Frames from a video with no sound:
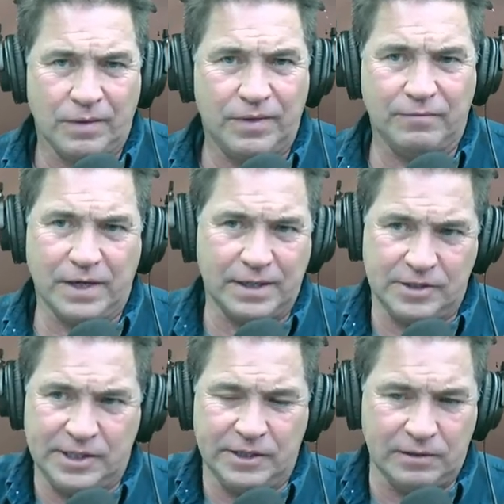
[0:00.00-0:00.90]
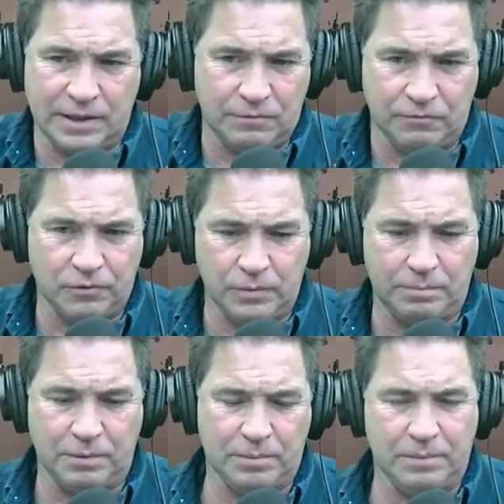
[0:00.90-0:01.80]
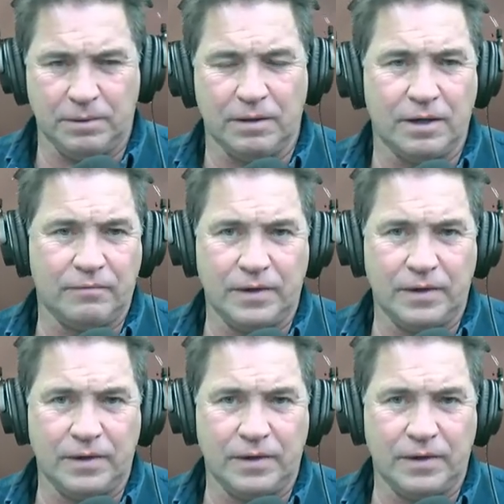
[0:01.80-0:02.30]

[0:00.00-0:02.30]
they've got a tier level for ripping people off.